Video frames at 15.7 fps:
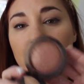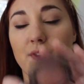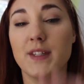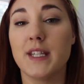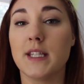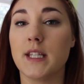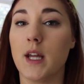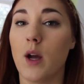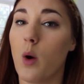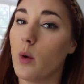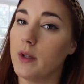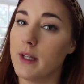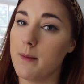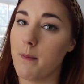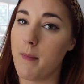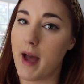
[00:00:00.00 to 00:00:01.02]
This is the
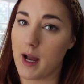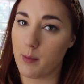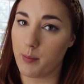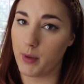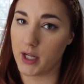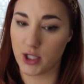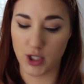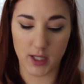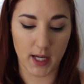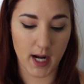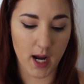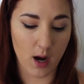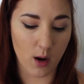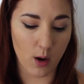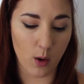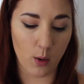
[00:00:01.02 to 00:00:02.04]
only MAC blush that
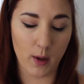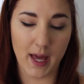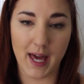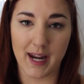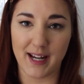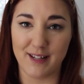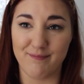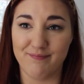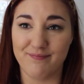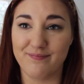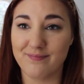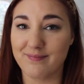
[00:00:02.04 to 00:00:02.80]
I own, and I